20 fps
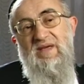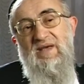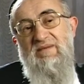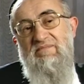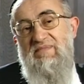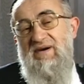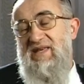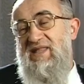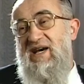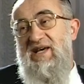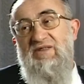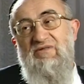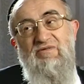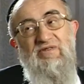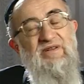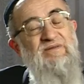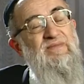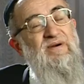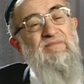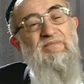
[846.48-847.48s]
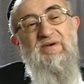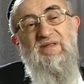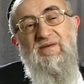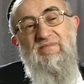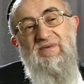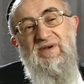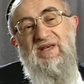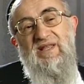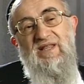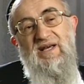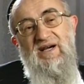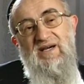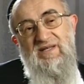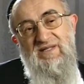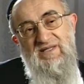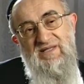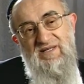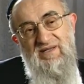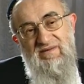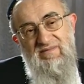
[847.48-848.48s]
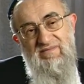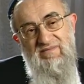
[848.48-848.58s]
But I do remember the big lines.